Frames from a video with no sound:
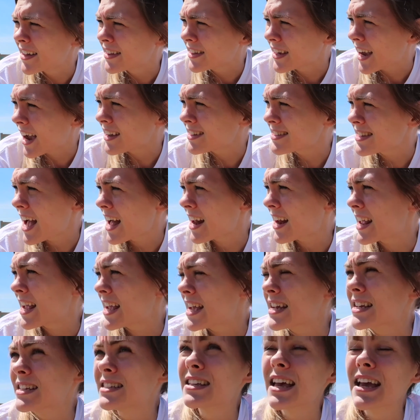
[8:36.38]
The LSAT
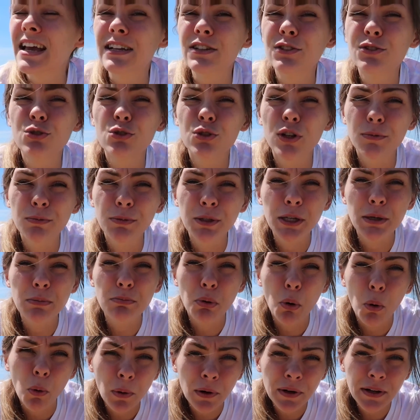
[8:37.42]
is extremely
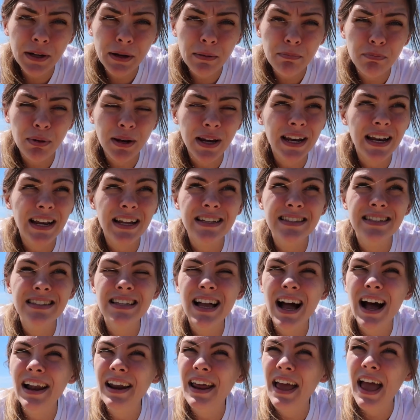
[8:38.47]
important, but it is
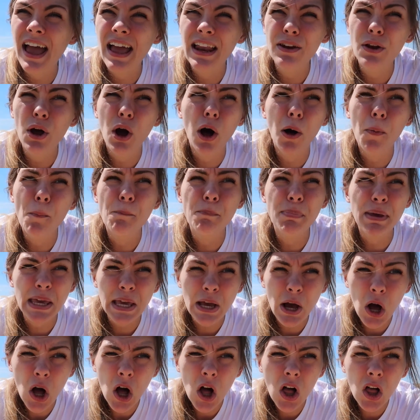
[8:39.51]
not end all
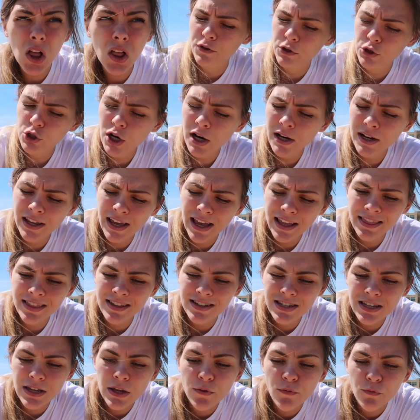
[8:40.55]
be all. If you're trying to hit the
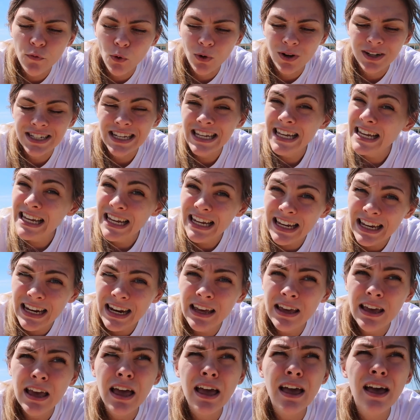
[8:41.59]

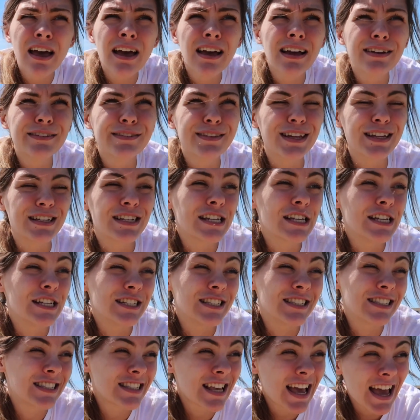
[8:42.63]
T14, the
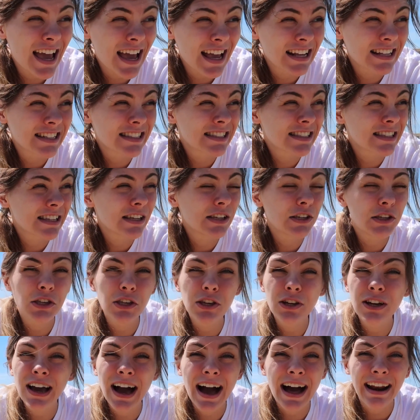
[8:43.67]
T6,
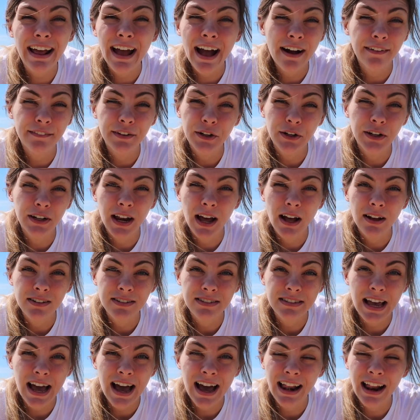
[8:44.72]
you gotta have a good
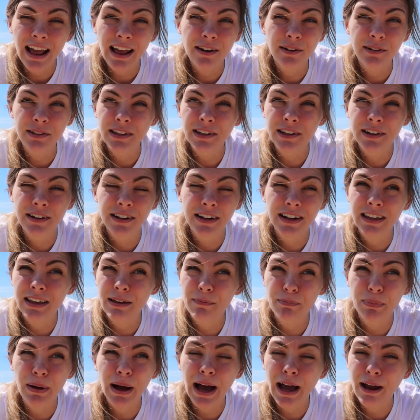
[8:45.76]
LSAT. I don't think you're gonna
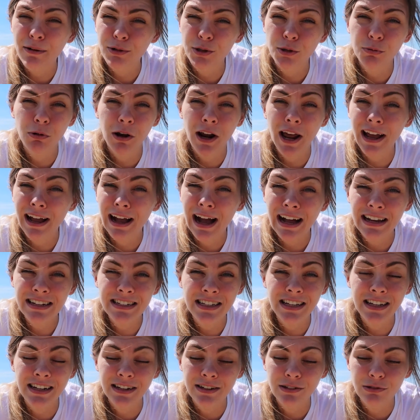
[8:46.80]
get by with what I got
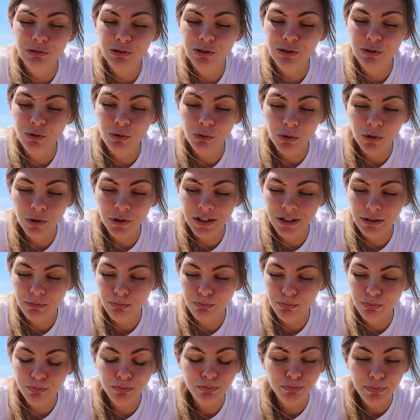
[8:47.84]
to get into a school that's
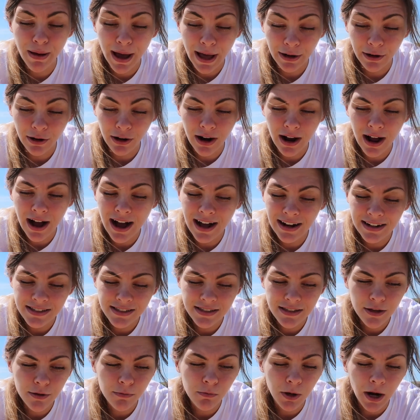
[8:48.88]
better.
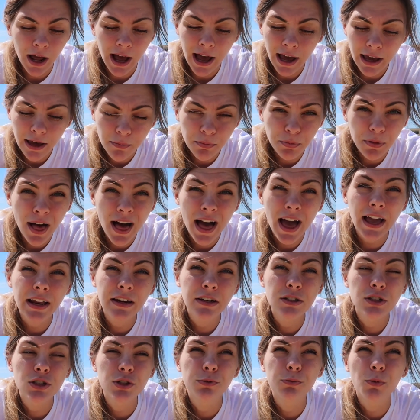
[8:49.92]
Honestly, when I
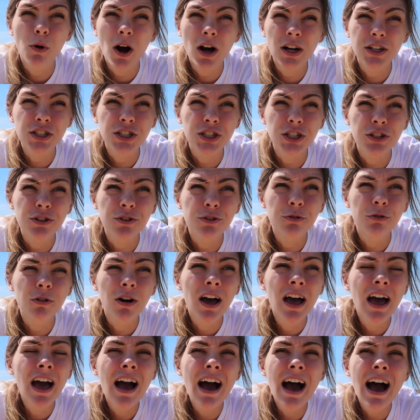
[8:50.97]
applied to
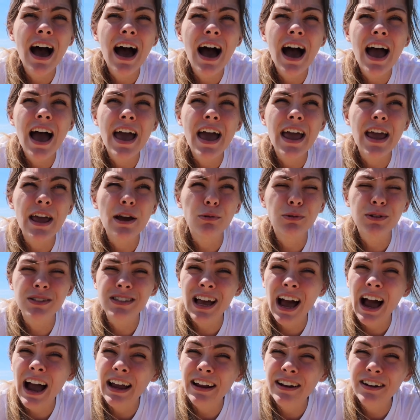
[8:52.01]
WashU, it was
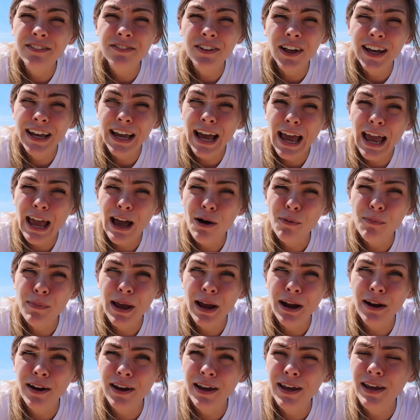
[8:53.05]
kind of like a Hail
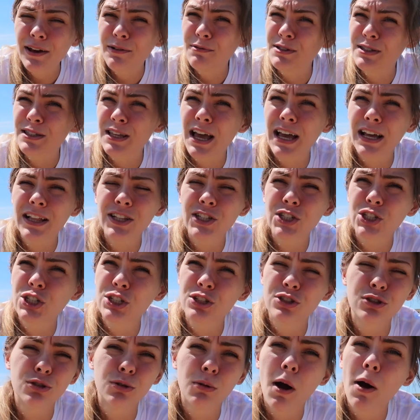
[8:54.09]
Mary. It was like, let's
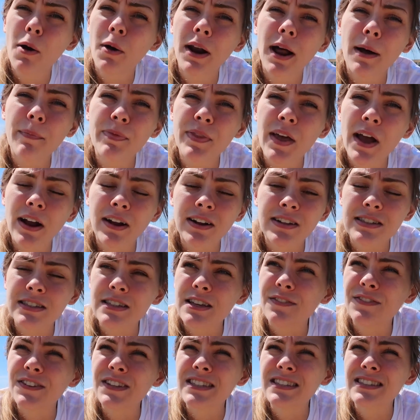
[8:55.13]
just throw it up there and
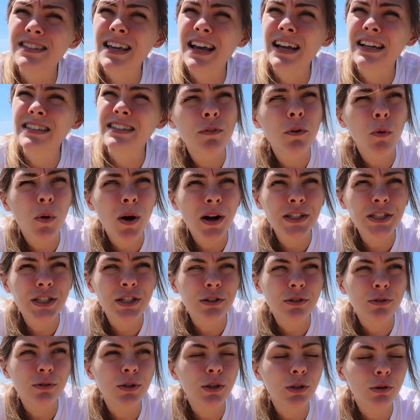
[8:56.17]
see if it sticks. For
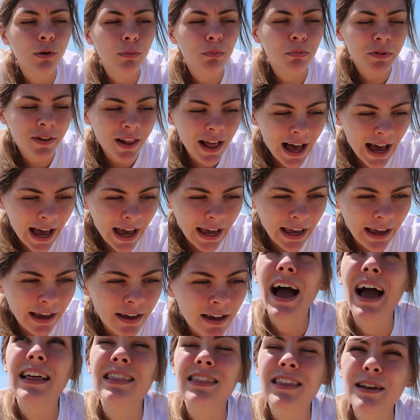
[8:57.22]
WashU, you apply.
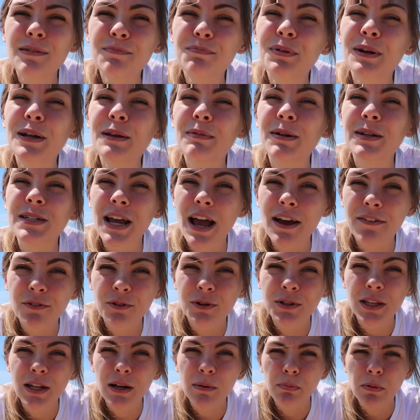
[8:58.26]
I think pretty much
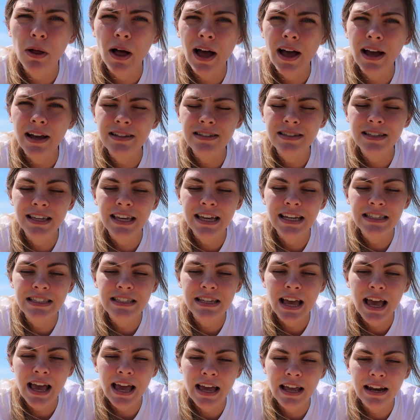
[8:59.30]
everyone that applies gets
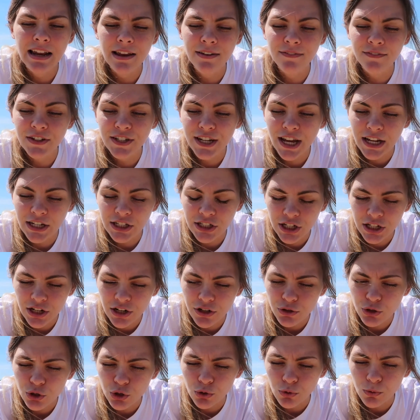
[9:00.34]
an invitation
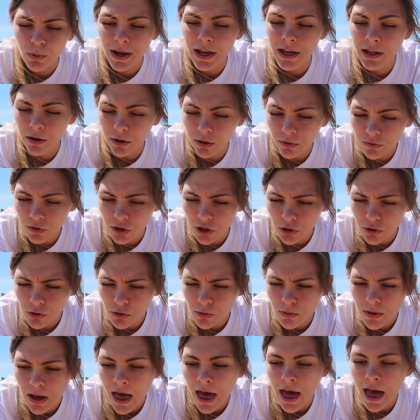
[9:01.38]
to interview.